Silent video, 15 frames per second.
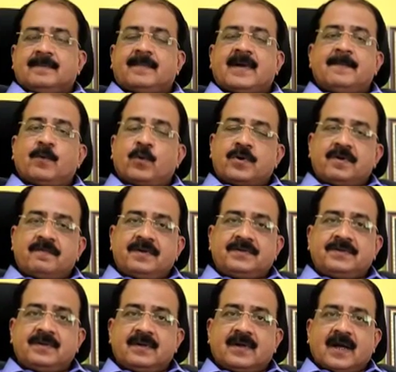My
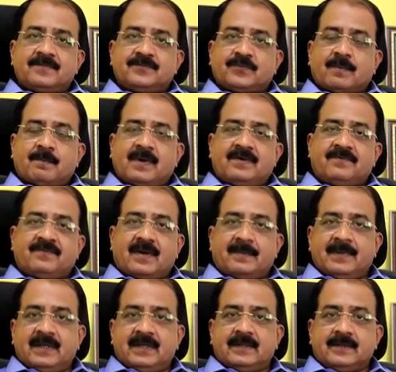motivation comes from my
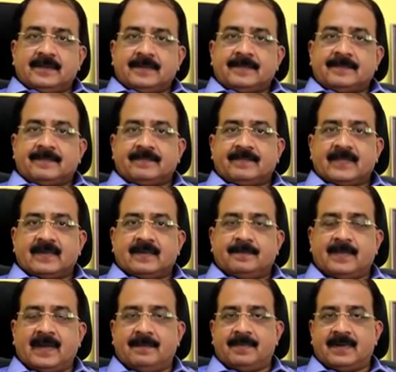family, my